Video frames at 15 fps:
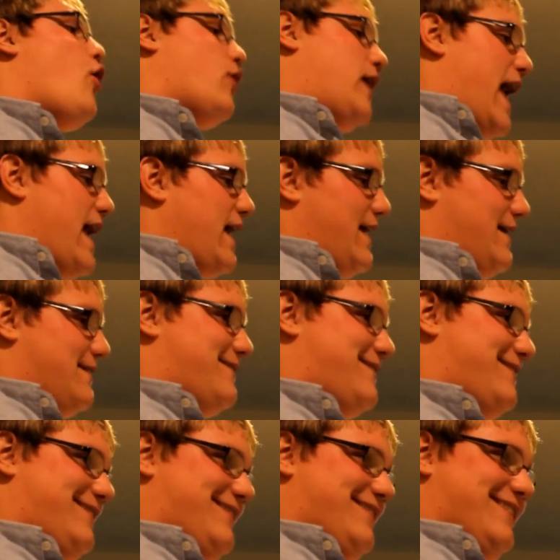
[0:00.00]
Okay.
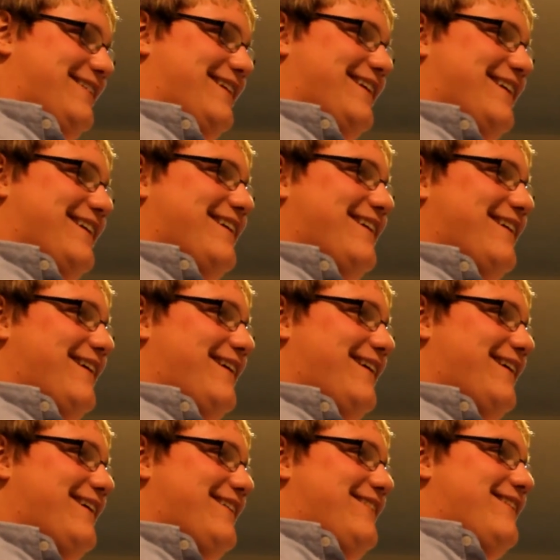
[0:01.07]

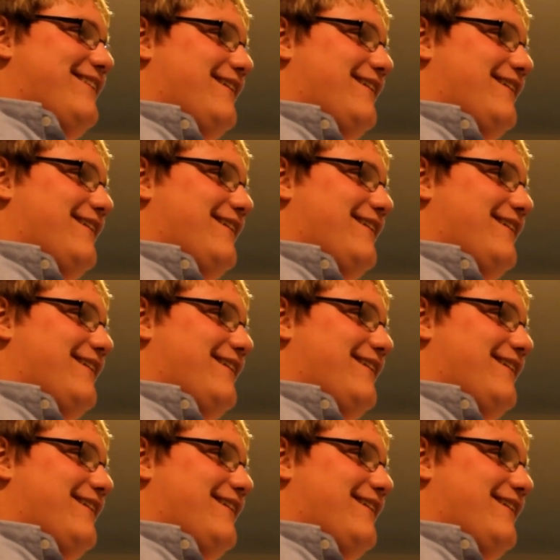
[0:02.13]
What?